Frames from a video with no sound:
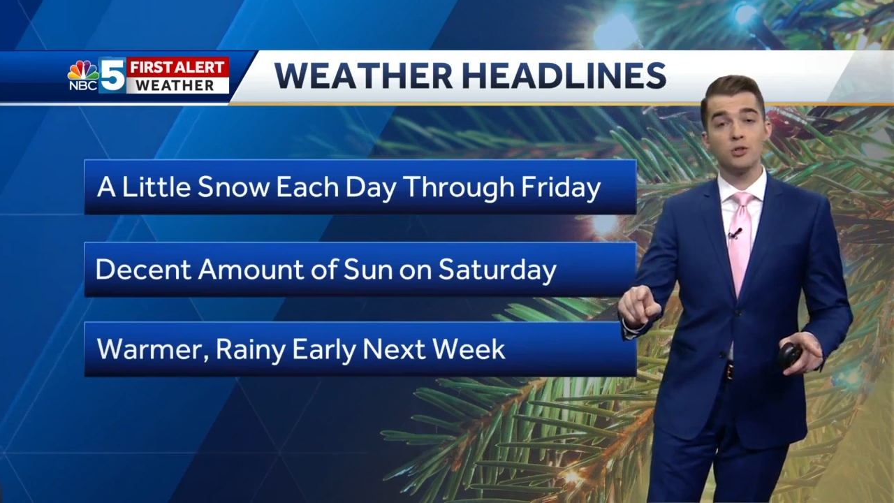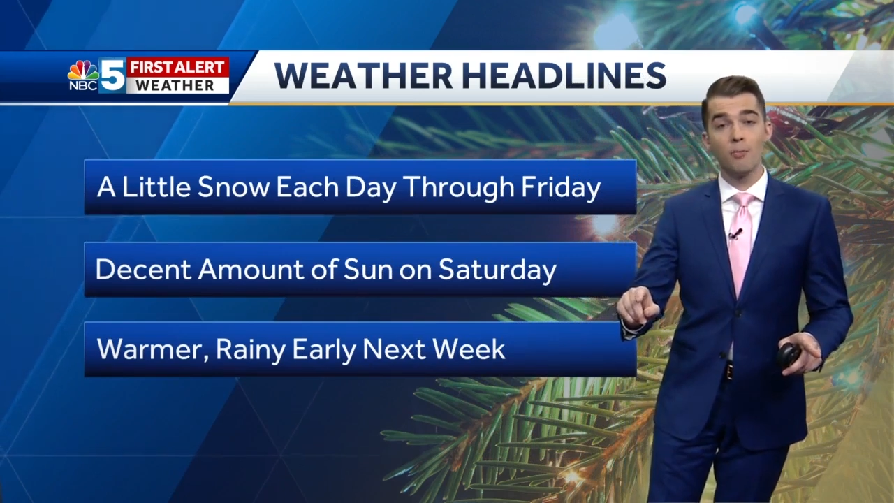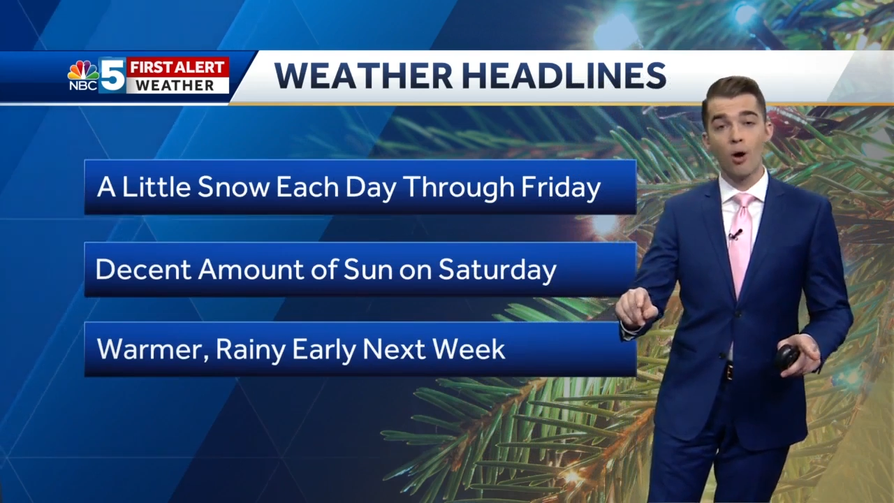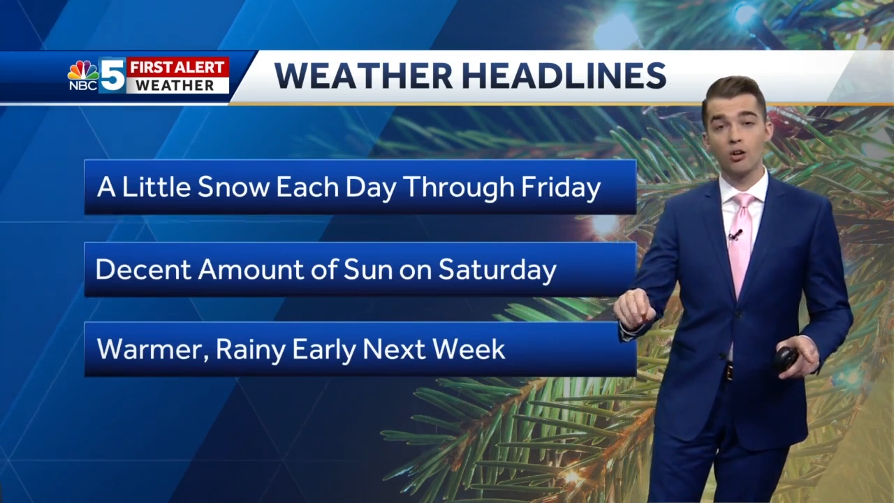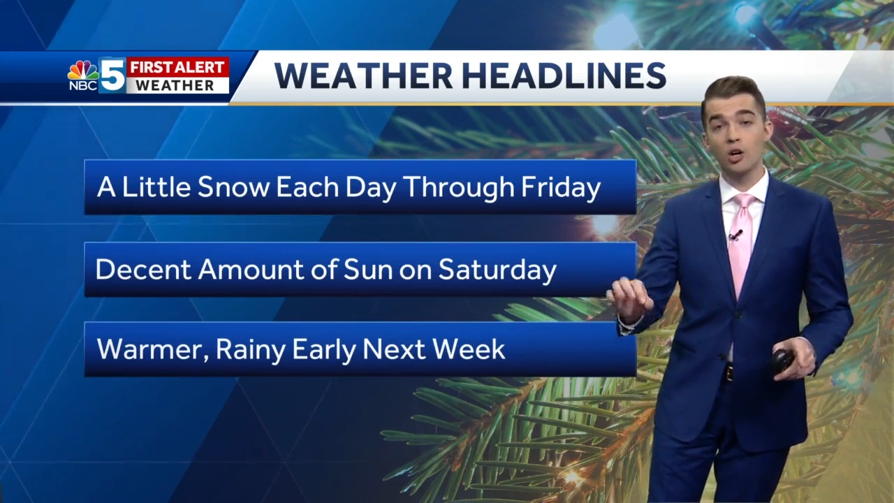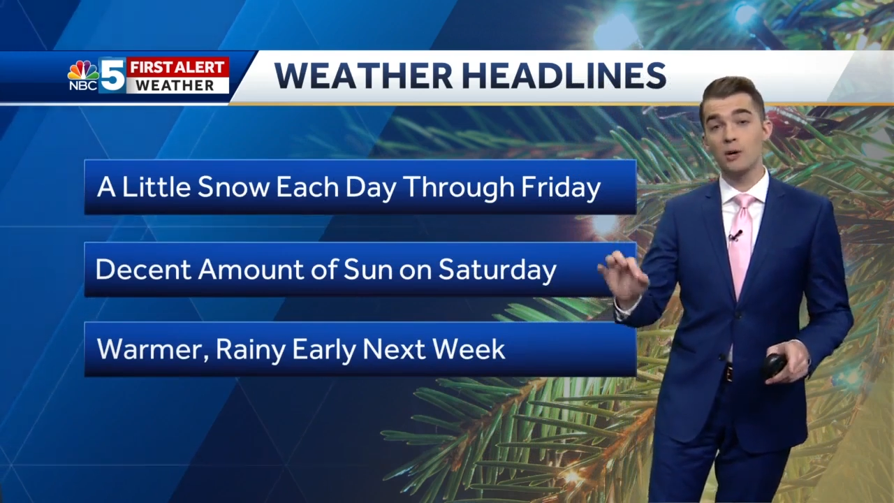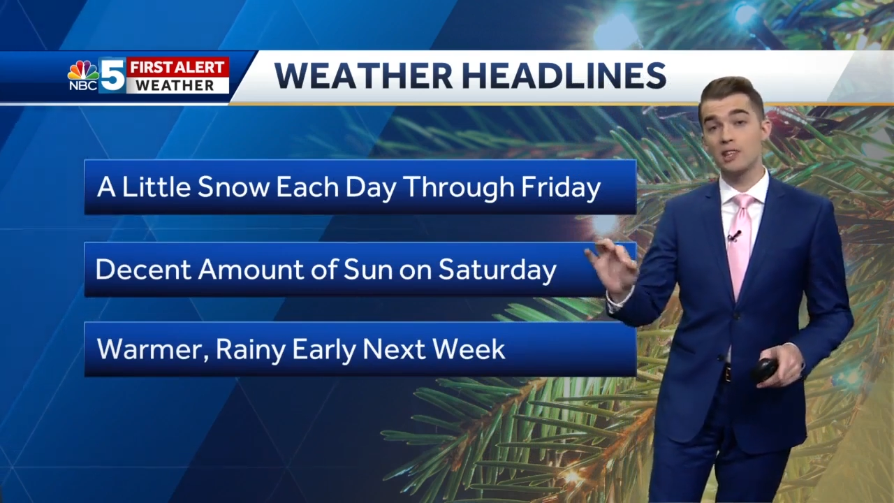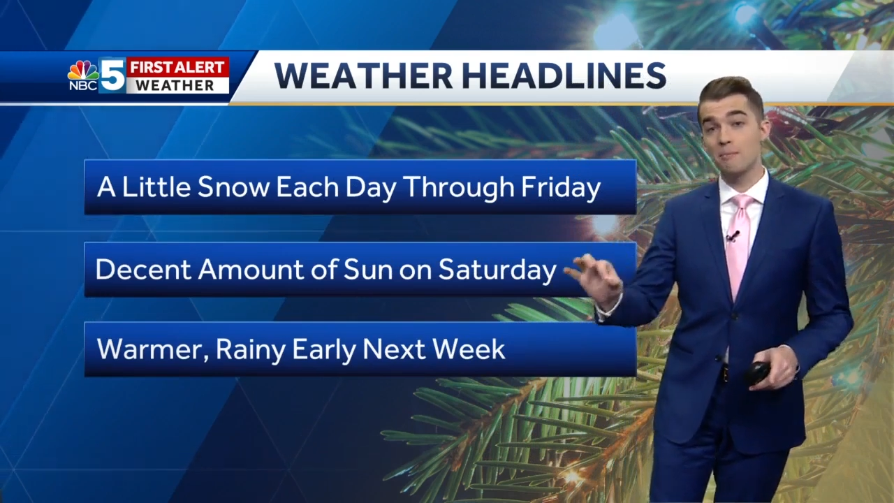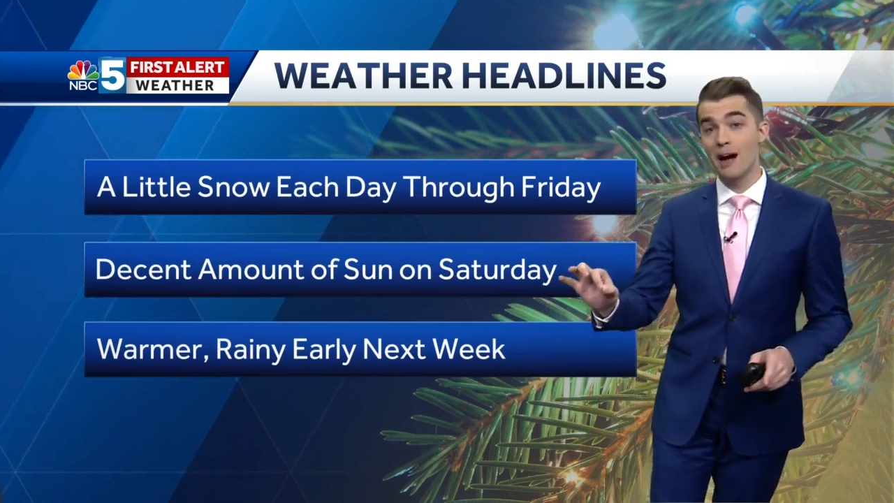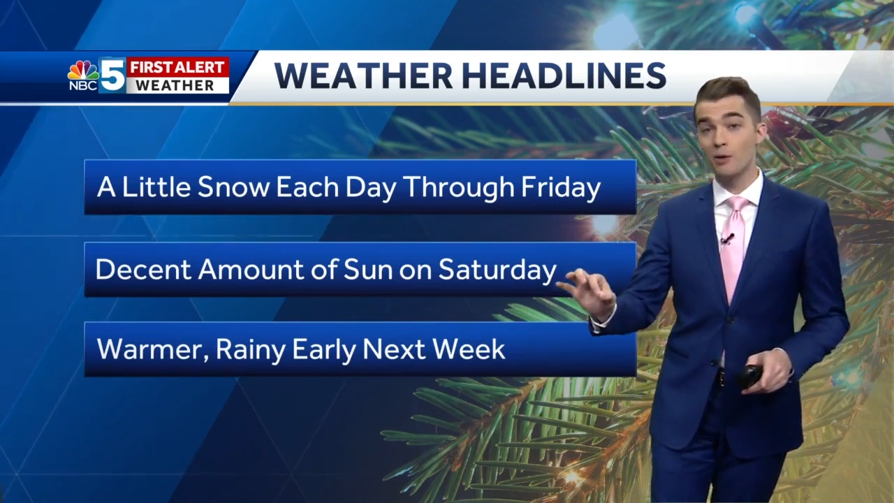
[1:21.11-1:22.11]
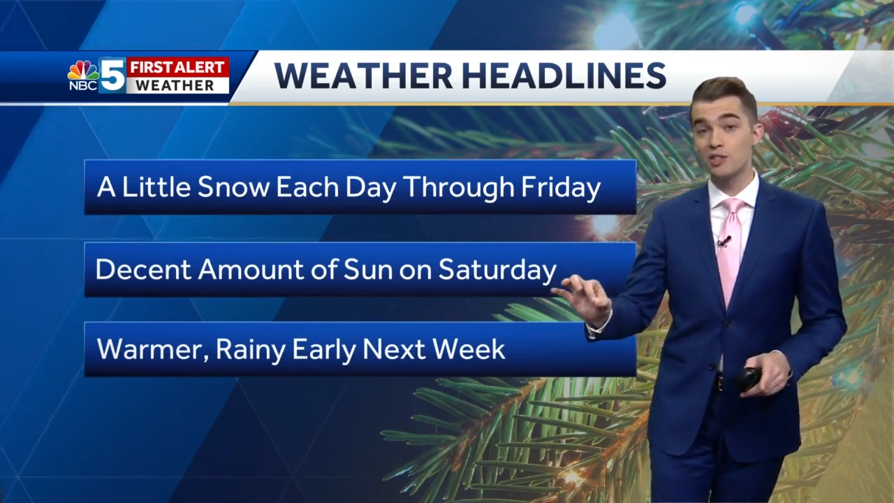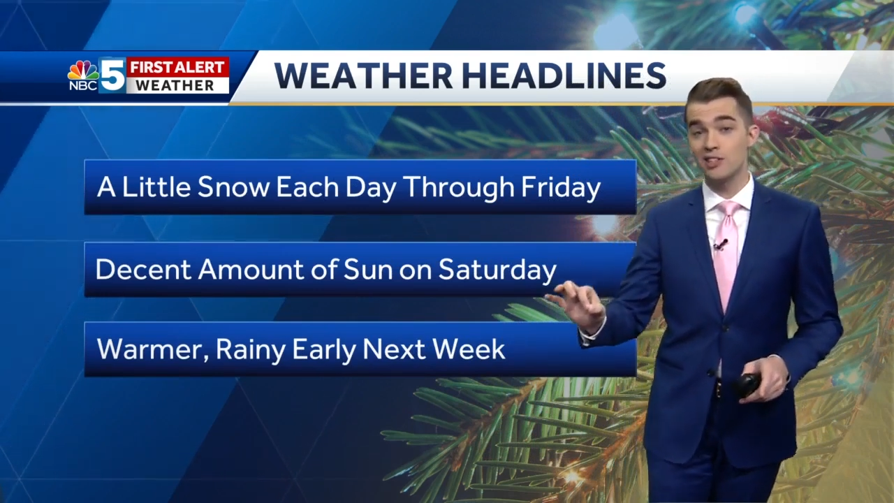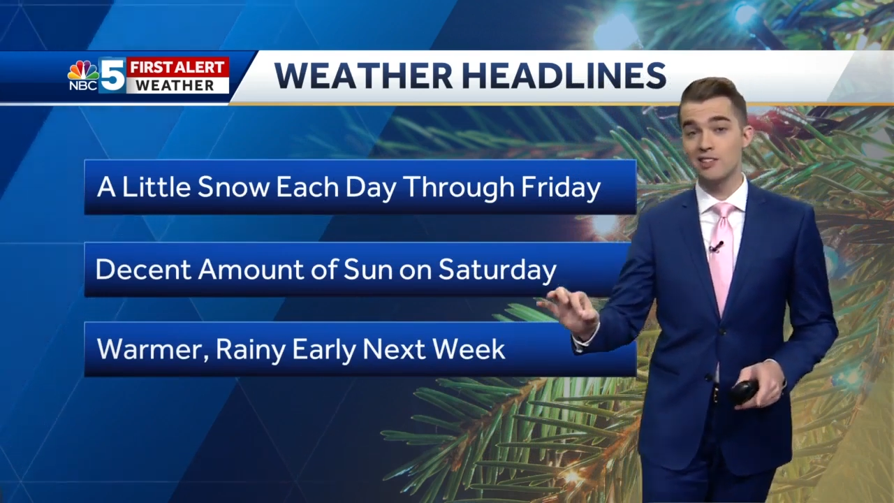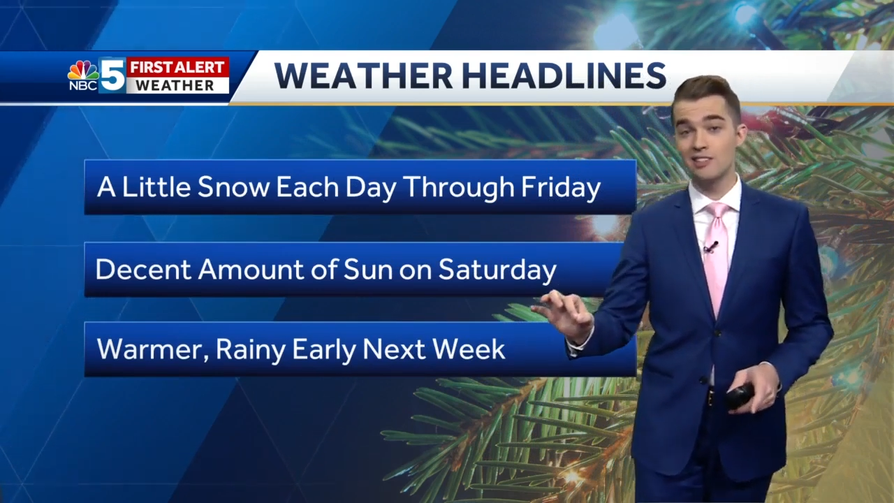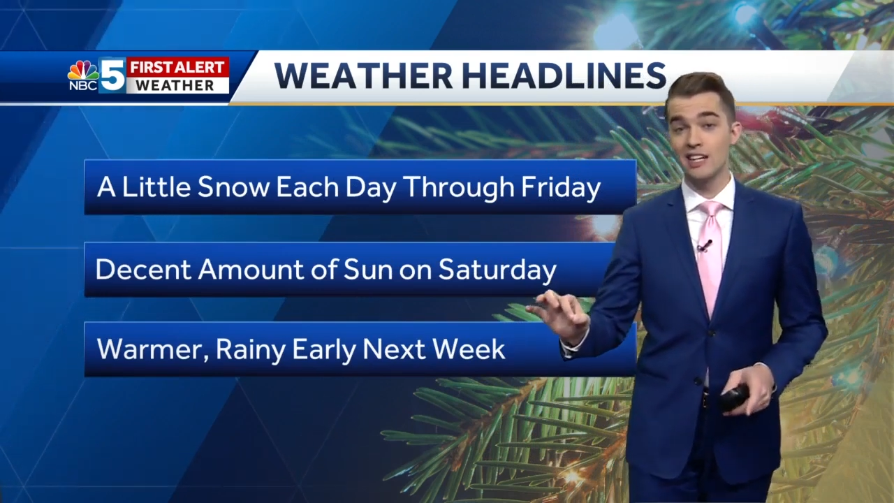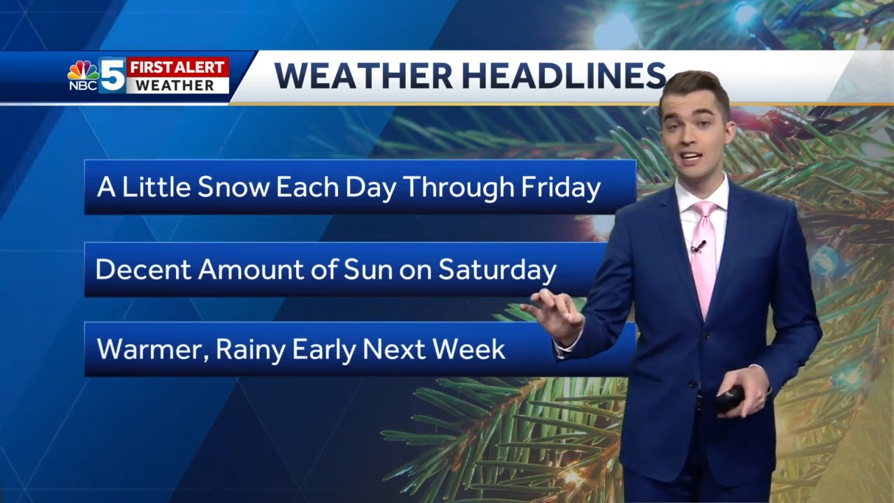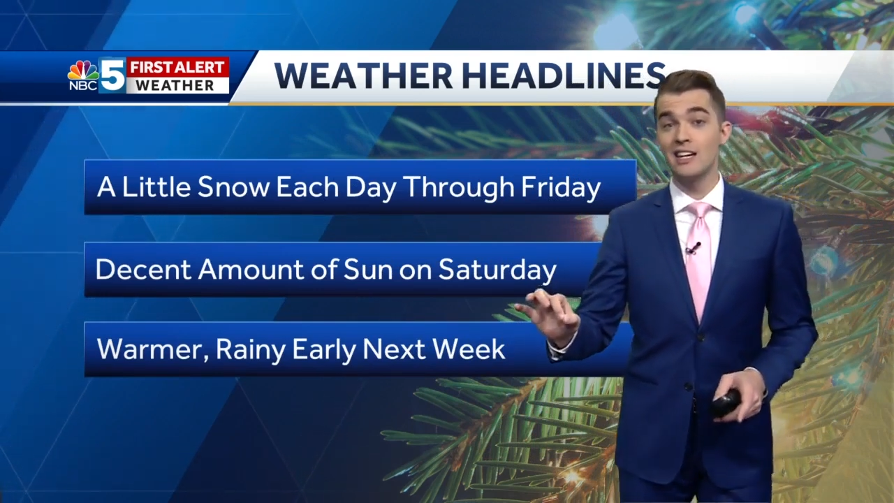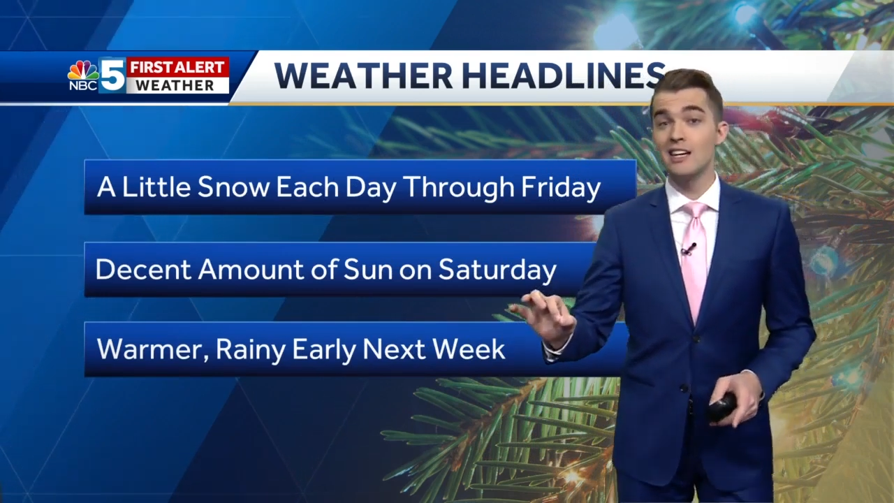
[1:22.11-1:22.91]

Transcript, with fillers: tomorrow in the mountains,